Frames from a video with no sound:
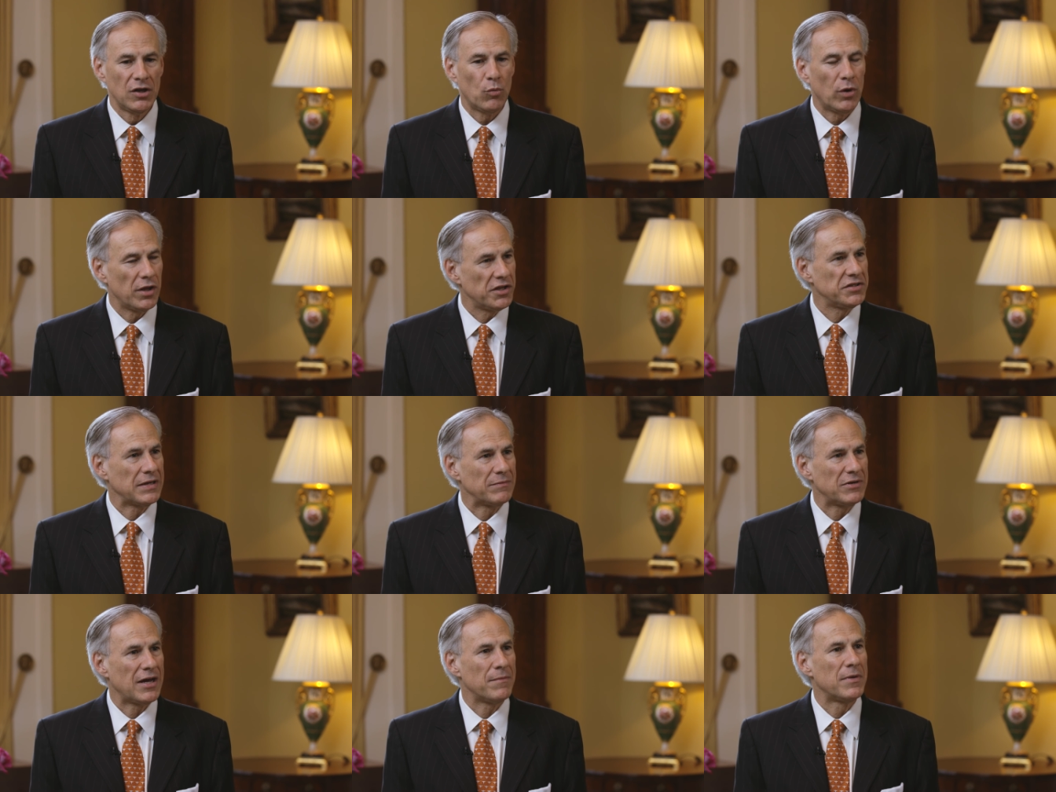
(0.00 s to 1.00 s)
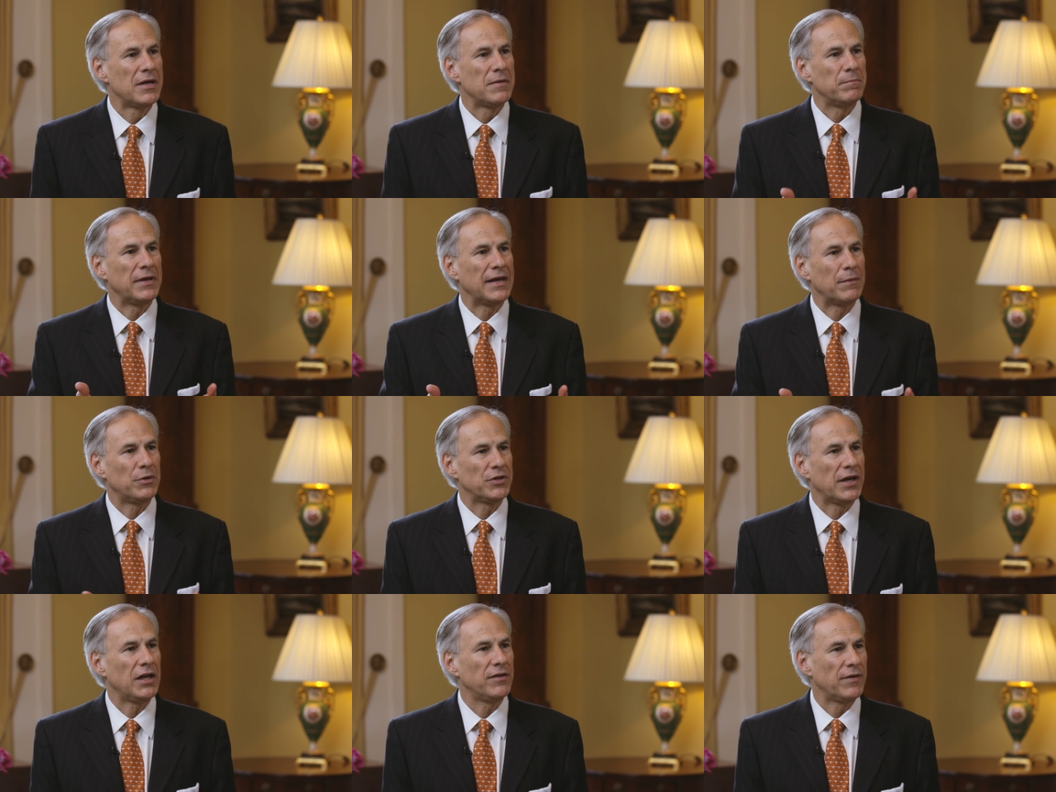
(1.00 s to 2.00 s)
while at the same time being able
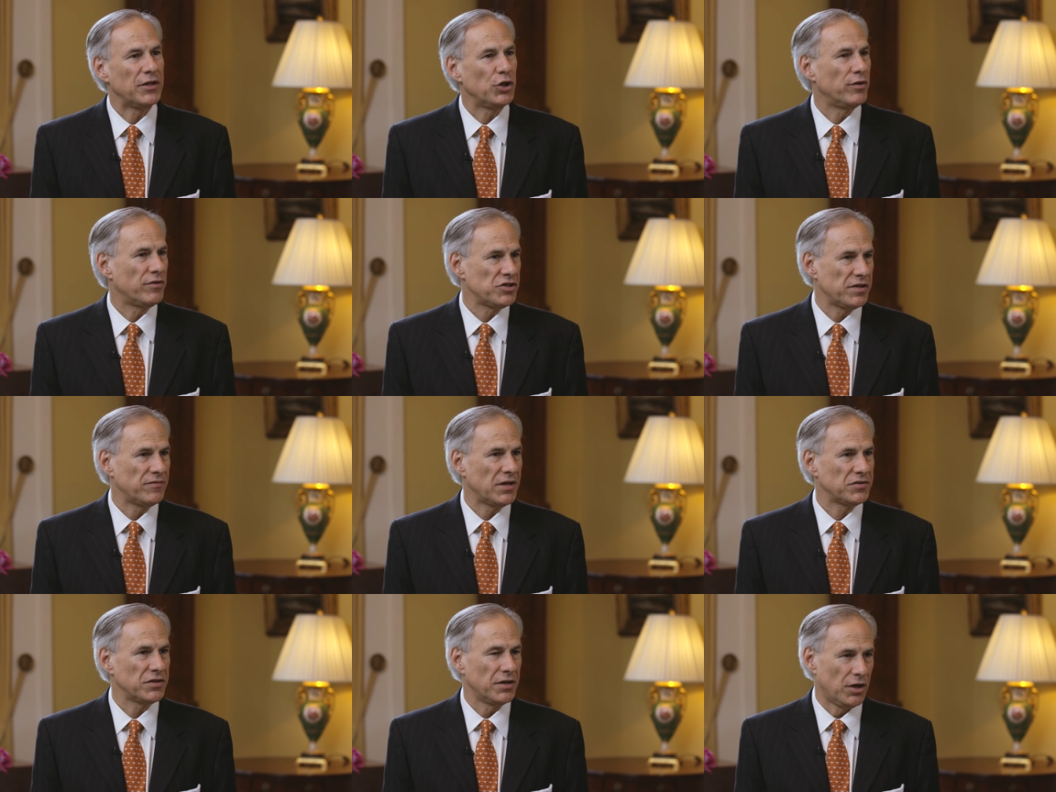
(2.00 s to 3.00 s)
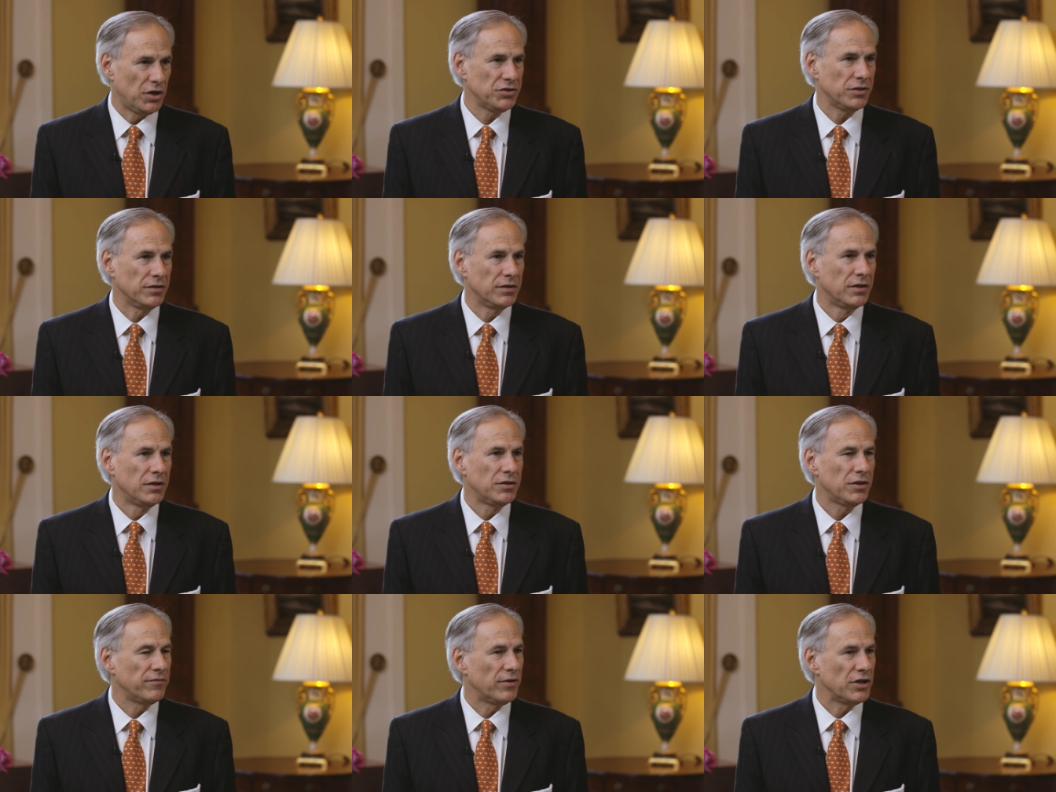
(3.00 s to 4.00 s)
to elevate the University of Texas at Austin
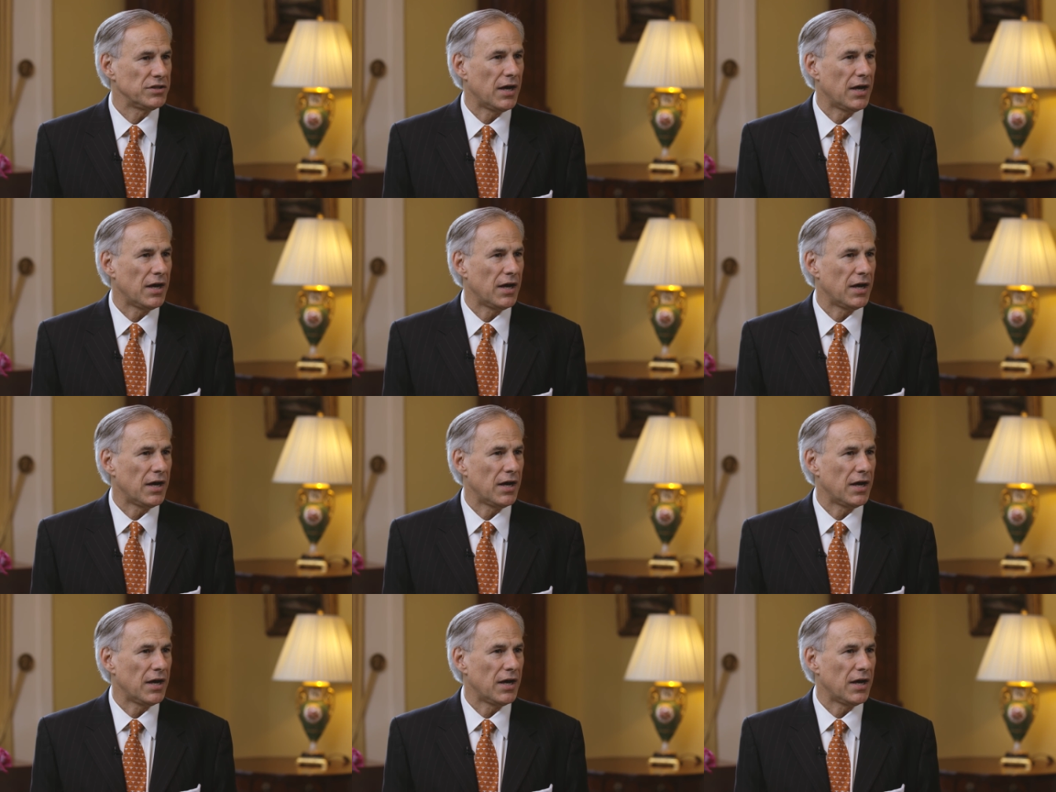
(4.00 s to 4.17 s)
to the very